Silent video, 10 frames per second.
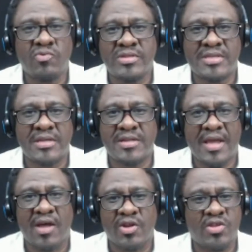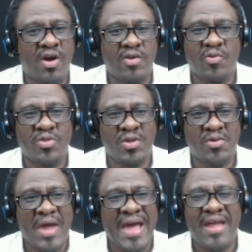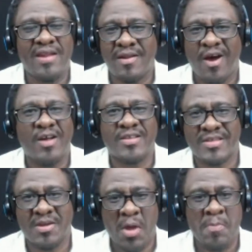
they will sit down and talk with you ad nauseum.